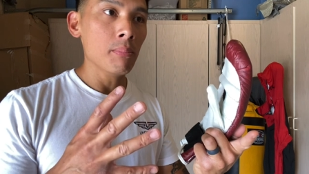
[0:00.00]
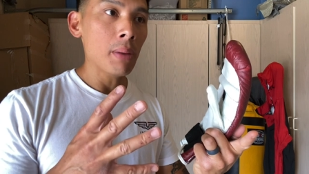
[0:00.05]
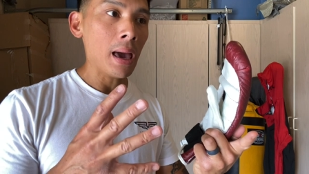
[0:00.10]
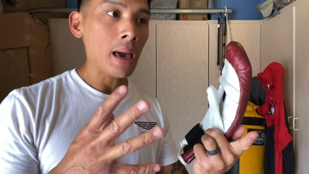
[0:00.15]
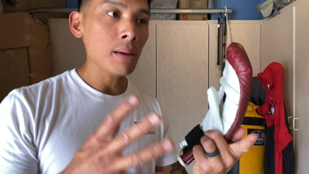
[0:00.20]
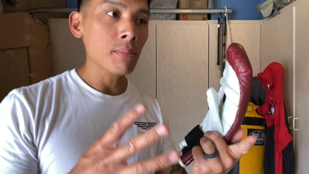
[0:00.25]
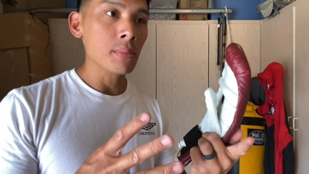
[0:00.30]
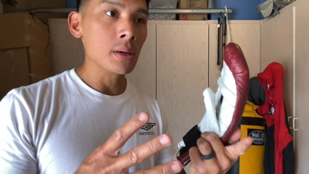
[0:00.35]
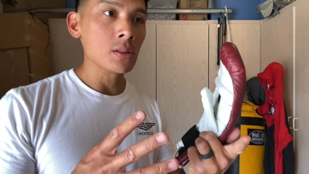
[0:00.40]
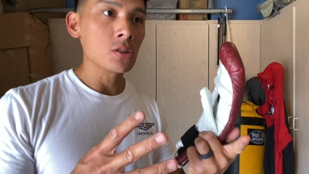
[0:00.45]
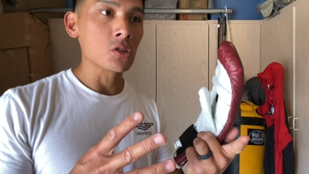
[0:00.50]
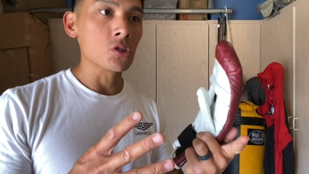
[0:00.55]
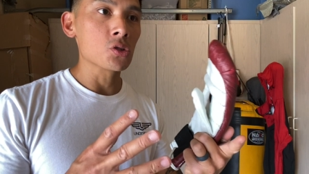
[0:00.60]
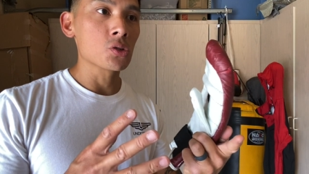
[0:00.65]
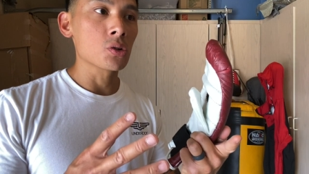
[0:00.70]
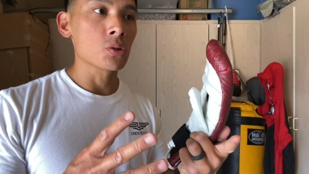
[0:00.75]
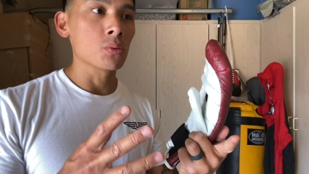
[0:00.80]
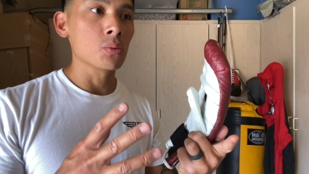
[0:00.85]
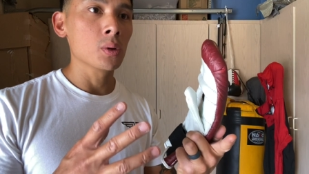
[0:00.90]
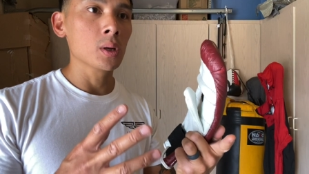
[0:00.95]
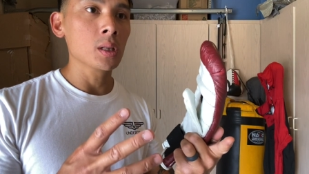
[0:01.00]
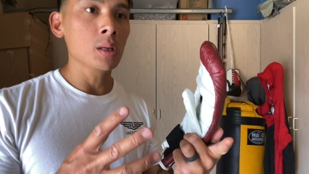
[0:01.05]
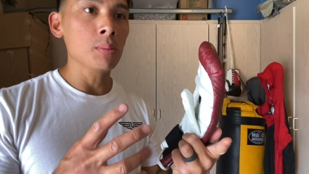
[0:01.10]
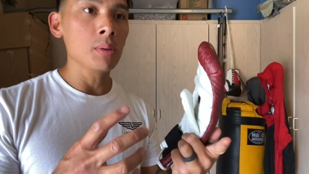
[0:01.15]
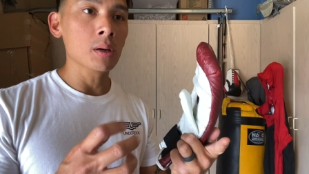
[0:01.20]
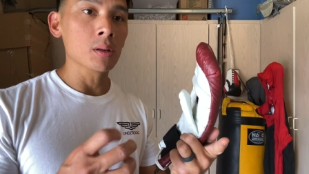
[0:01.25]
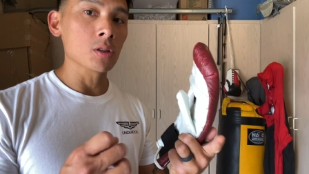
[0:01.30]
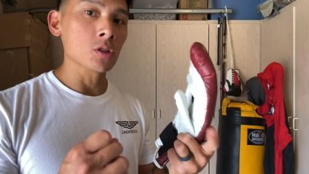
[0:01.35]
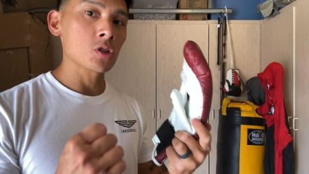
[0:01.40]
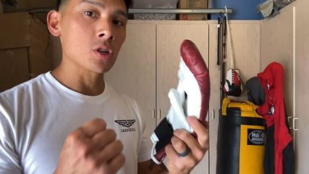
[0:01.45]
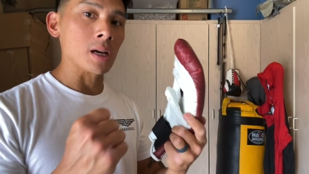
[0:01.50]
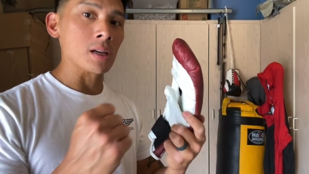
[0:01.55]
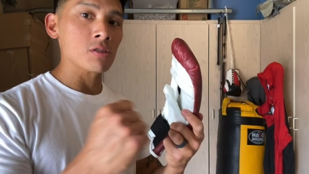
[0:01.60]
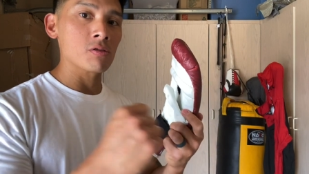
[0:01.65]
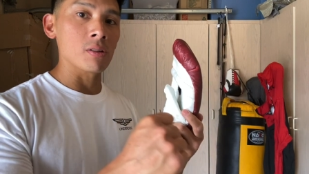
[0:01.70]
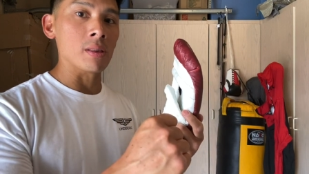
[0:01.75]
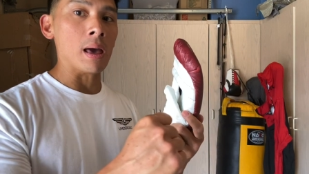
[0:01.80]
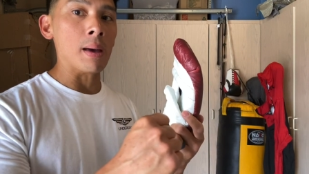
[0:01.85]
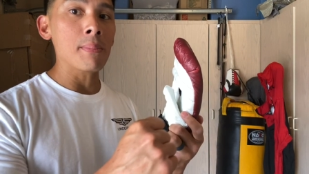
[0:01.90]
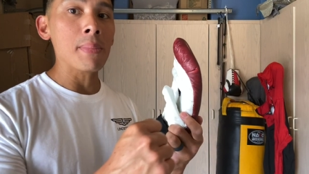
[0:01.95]
bag mitts is to really be able to
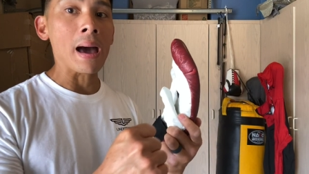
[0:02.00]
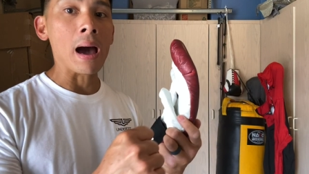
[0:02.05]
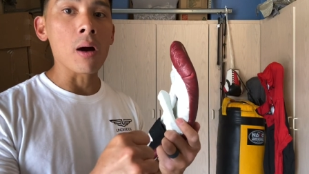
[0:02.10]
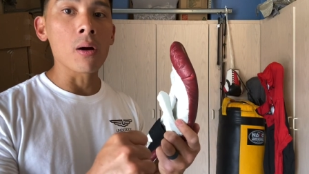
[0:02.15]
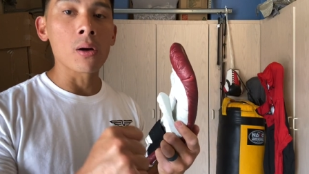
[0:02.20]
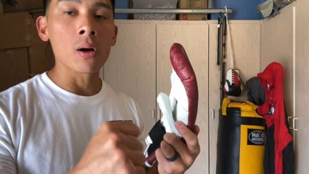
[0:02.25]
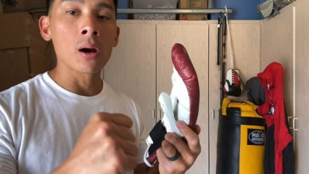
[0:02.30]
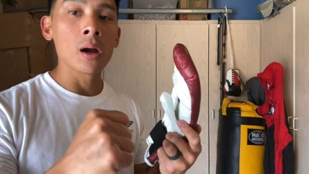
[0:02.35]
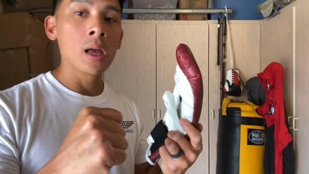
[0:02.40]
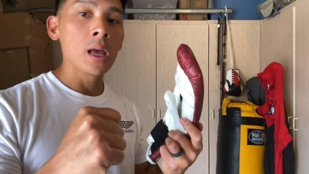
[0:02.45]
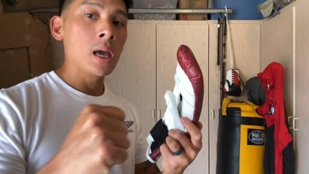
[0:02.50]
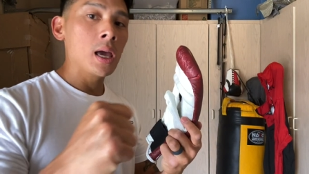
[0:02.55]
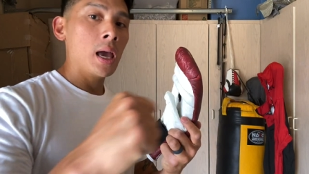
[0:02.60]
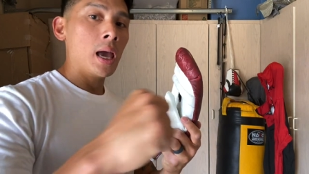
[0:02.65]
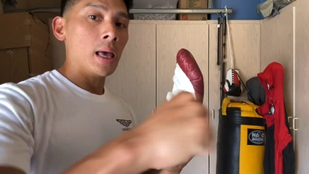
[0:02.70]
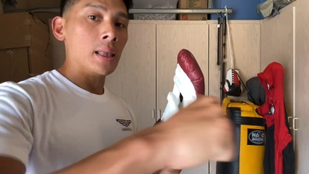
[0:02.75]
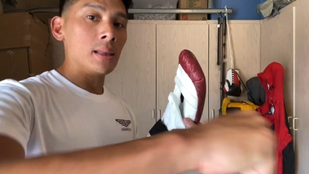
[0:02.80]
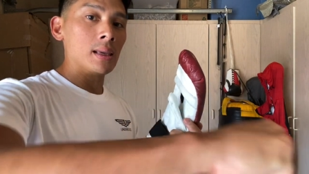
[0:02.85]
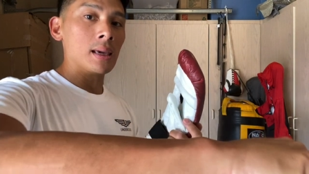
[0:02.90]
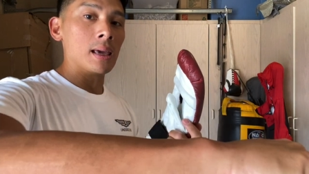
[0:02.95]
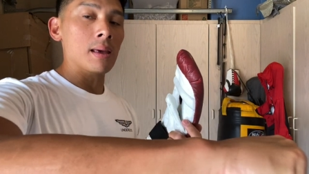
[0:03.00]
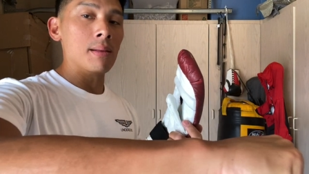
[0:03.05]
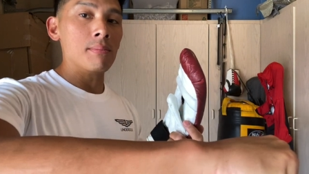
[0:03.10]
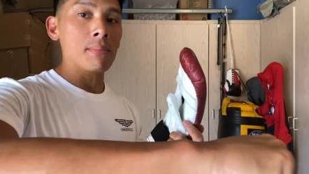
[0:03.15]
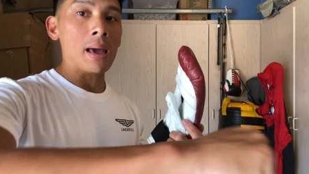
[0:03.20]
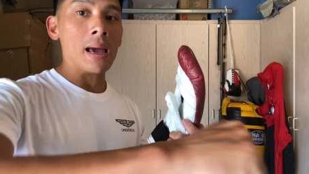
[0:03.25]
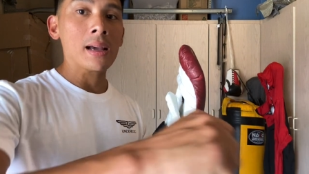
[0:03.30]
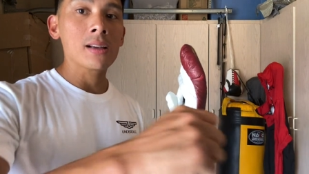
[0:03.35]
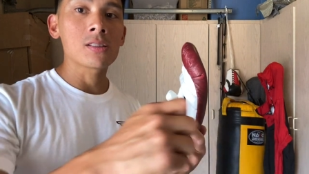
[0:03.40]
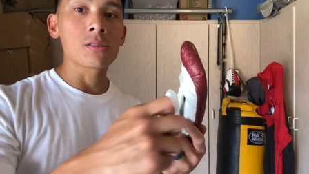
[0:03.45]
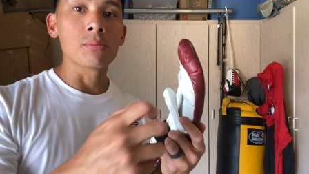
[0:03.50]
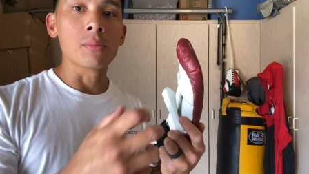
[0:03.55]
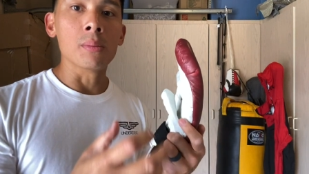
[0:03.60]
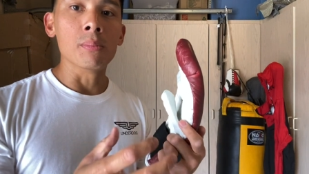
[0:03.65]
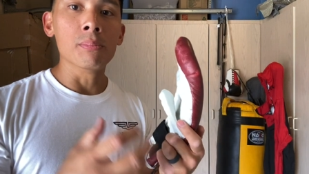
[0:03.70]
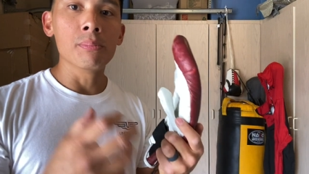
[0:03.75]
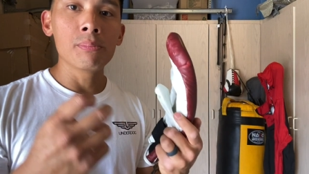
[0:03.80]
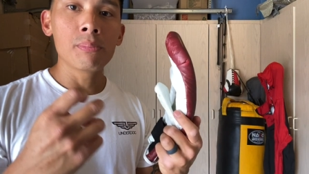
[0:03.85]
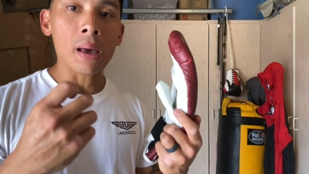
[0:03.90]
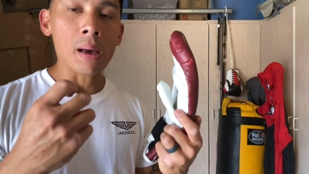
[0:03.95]
transfer that power and to get maximum